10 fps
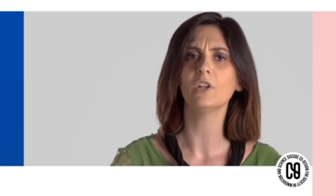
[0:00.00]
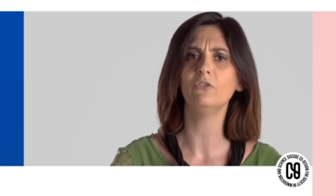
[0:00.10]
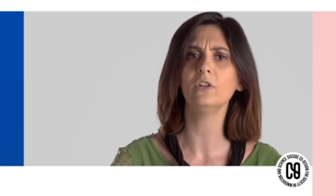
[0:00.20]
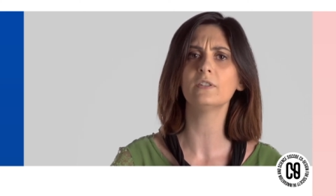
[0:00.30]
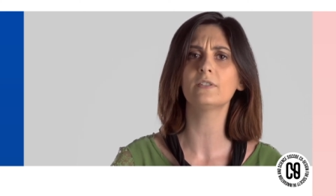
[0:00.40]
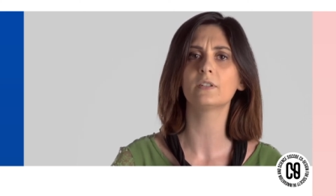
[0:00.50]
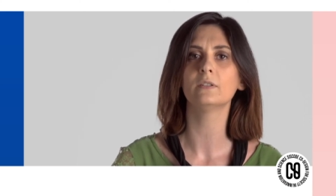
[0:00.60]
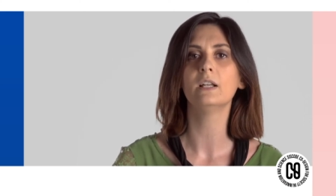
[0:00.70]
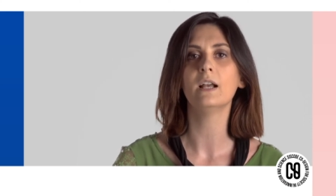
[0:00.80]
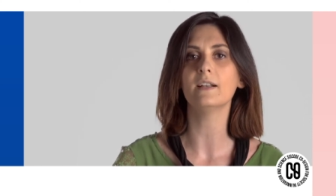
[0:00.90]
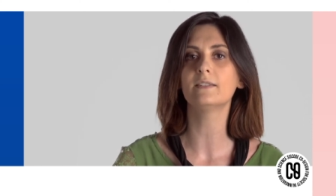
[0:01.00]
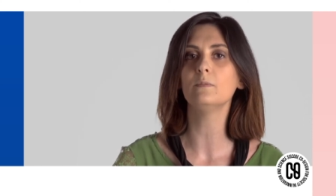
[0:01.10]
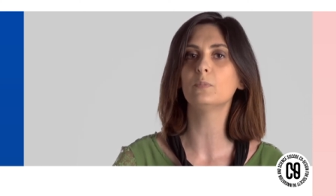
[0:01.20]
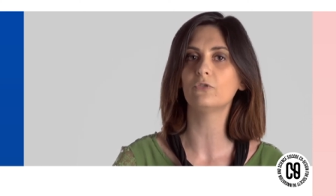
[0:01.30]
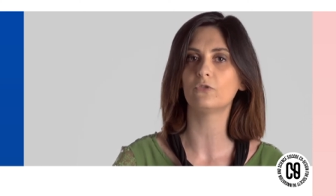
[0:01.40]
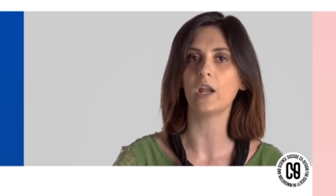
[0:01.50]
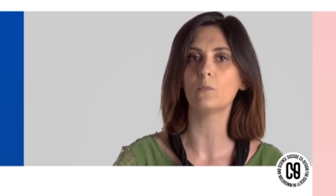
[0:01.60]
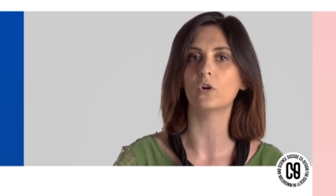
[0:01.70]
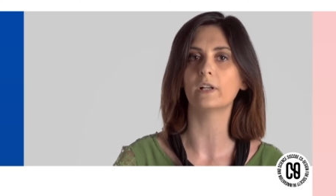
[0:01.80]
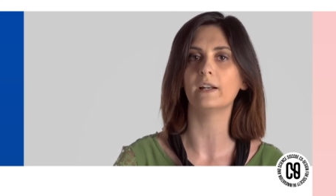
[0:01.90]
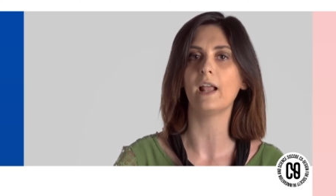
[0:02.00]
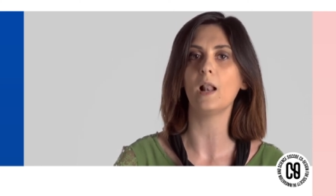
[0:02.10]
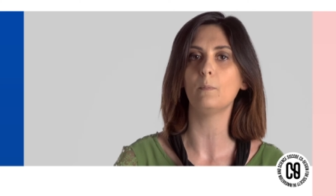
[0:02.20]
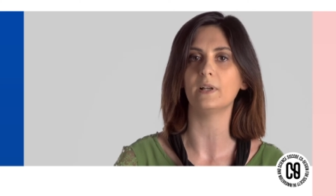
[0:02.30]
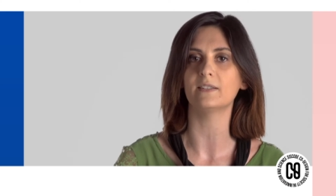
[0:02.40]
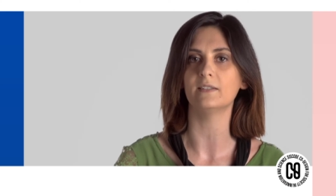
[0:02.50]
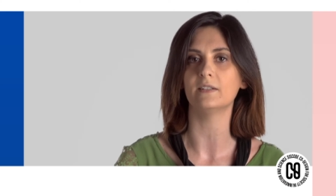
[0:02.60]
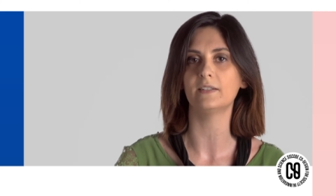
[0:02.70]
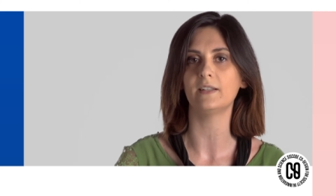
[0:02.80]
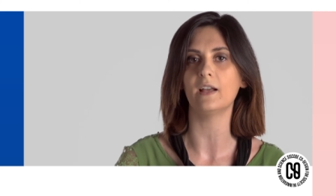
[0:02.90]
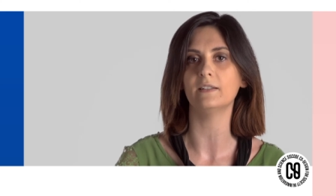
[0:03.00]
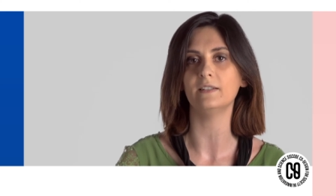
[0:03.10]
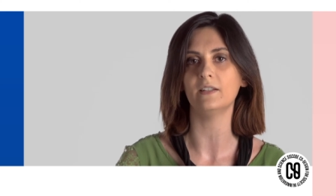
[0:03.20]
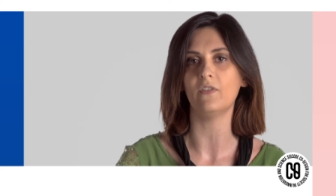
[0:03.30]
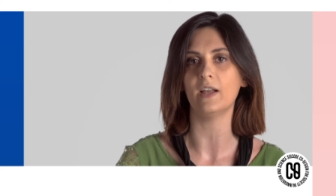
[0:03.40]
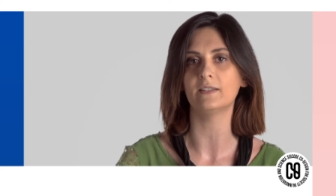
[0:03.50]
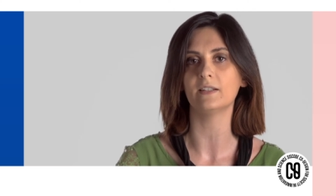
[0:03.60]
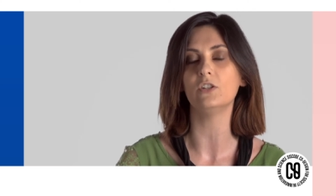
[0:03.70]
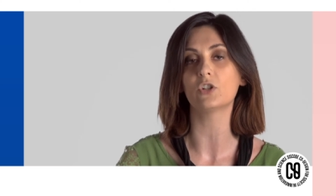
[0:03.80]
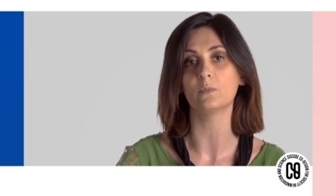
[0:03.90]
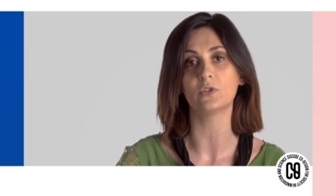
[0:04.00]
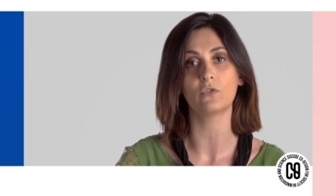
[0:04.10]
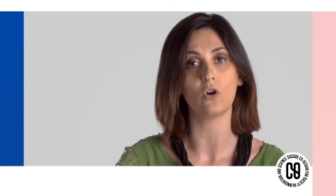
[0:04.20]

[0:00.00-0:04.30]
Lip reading: First, a simple framework can help us understand these events in terms of